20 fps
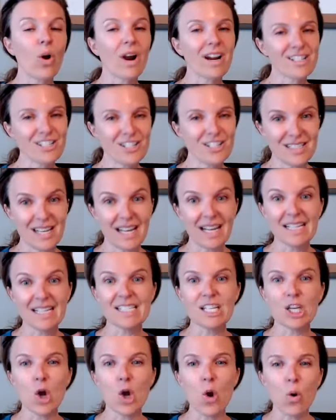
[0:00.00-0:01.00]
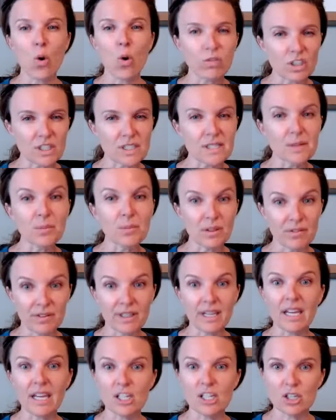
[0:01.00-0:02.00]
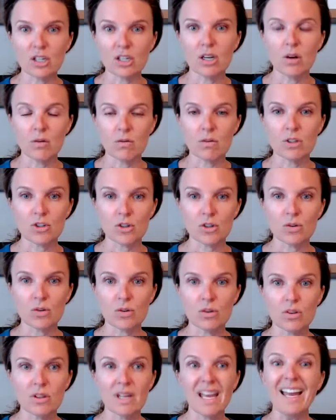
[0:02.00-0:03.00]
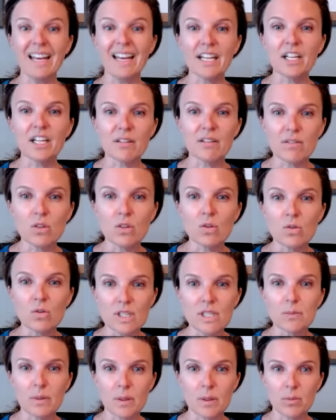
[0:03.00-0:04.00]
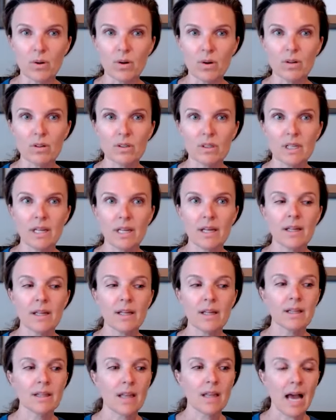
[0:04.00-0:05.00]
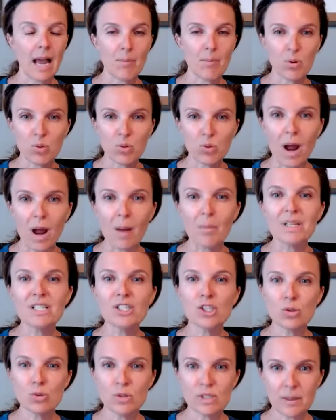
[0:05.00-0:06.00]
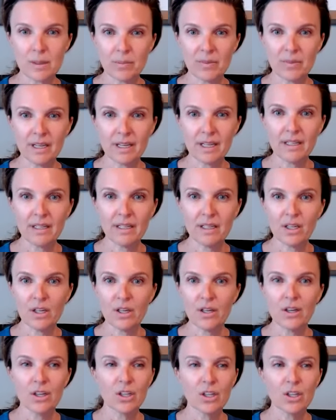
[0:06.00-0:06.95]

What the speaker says: Or I should say it's an oversimplification of the truth, and it confuses people. I promise you something.